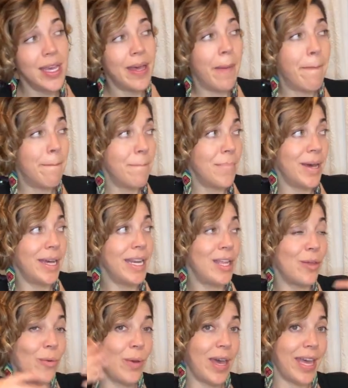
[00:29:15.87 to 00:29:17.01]
but
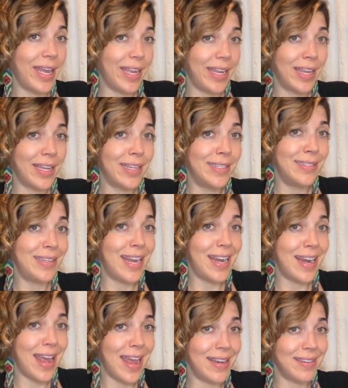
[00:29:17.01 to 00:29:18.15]
either way, day,
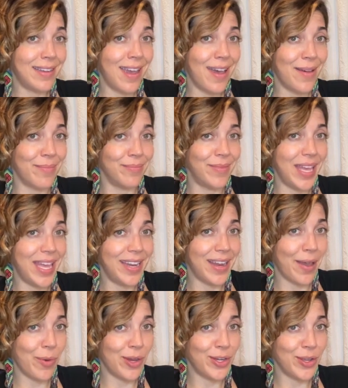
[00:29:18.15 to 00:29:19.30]
night, come, and I
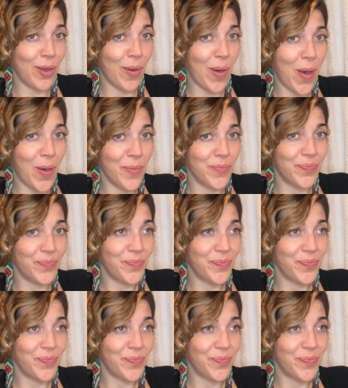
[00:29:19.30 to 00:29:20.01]
want to go home.